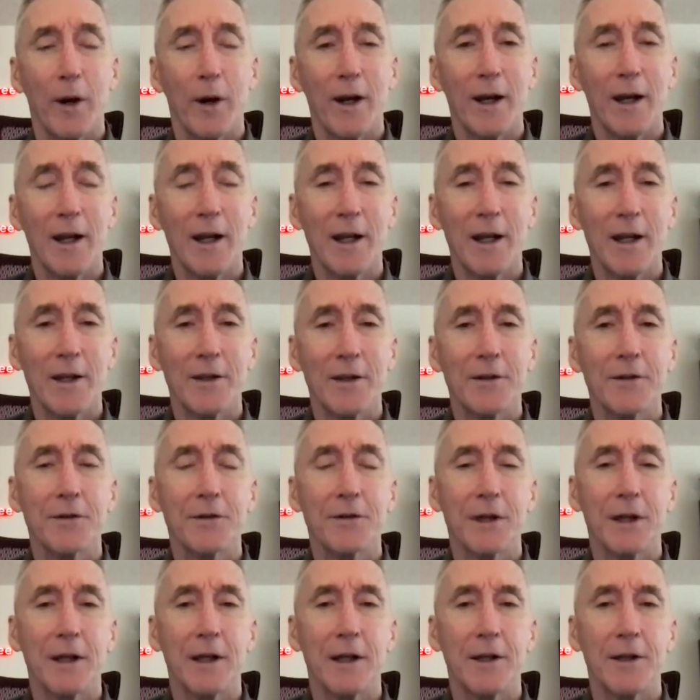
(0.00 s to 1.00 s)
what it
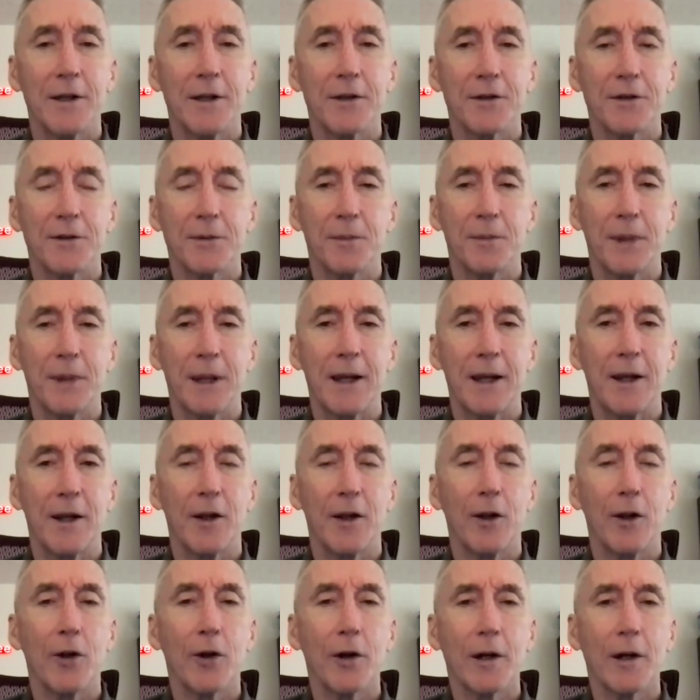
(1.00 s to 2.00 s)
is
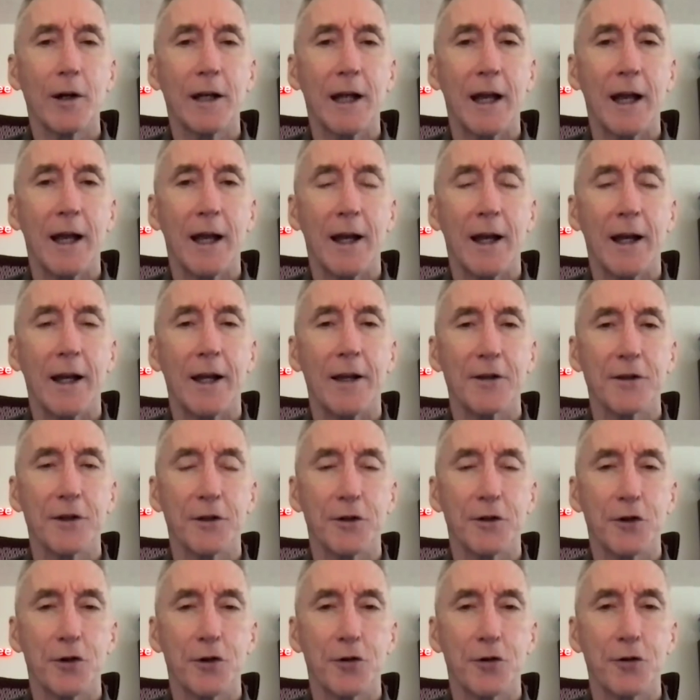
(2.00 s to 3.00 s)
been looked at as a
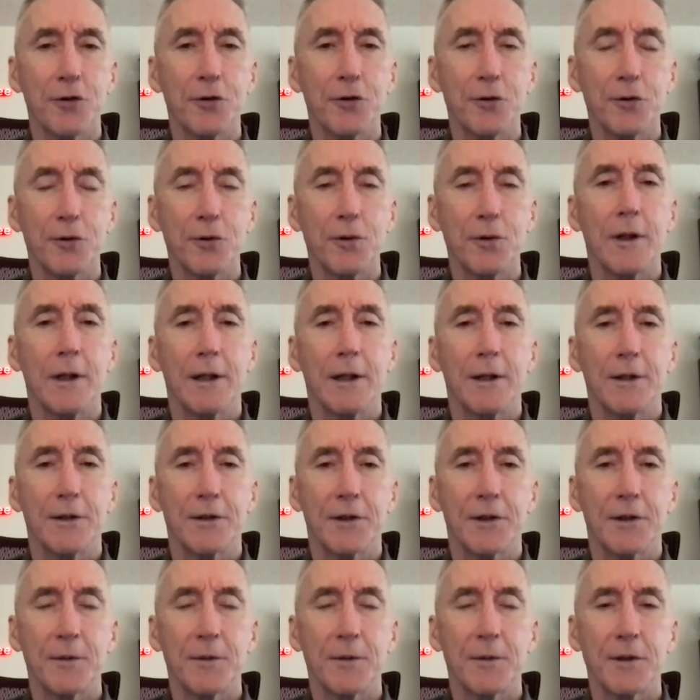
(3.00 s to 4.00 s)
true
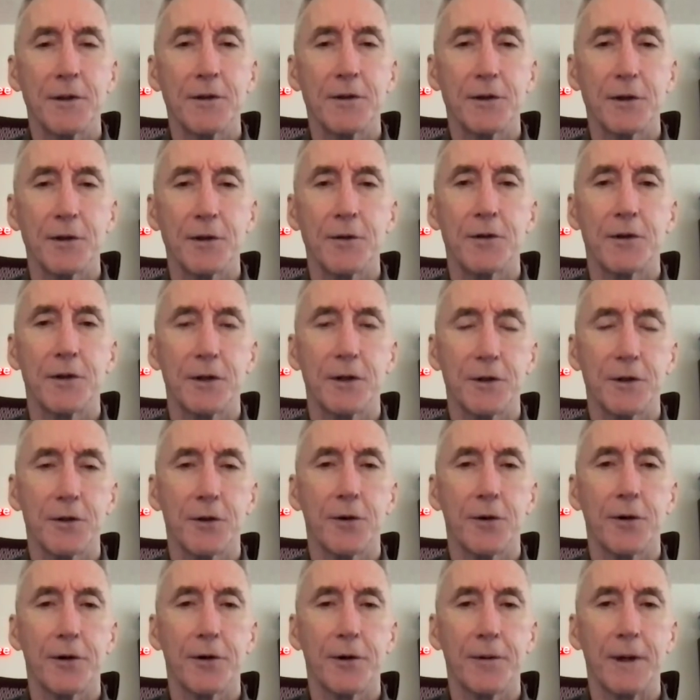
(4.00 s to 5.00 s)
substance use
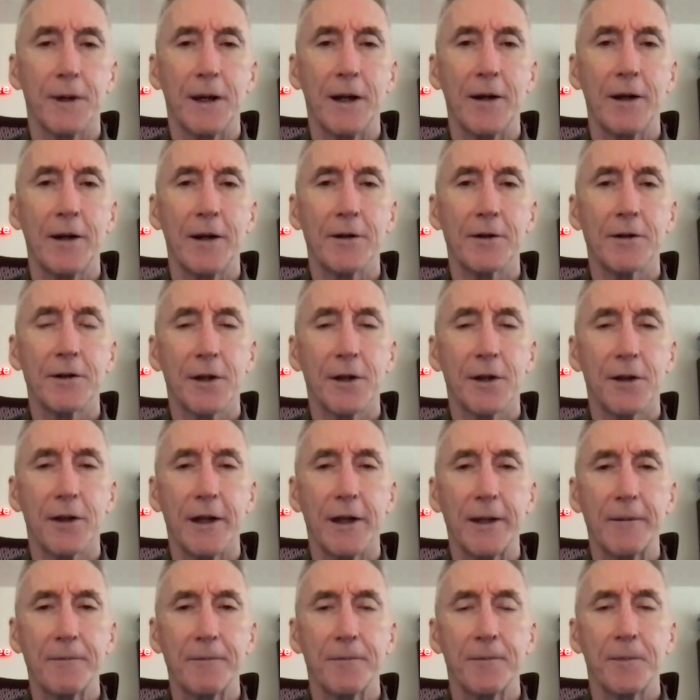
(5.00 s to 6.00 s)
disorder. Now, here's the
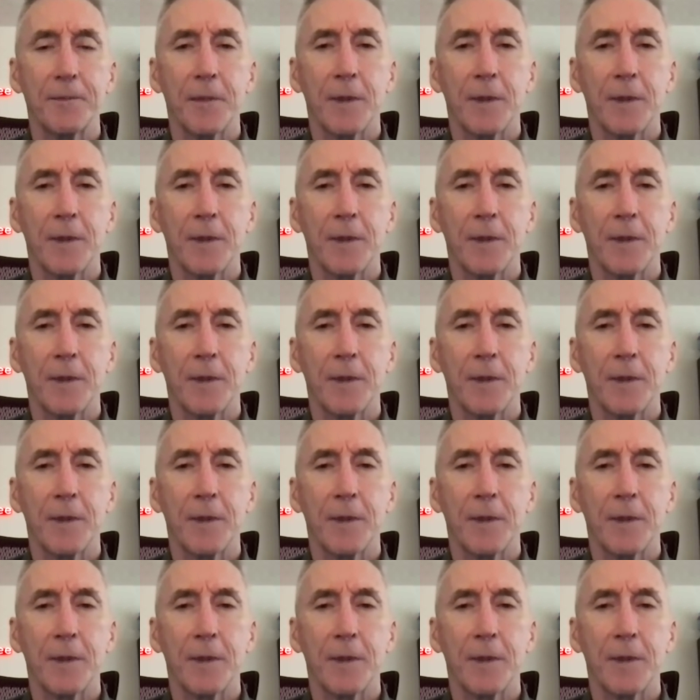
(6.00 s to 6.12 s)
thing.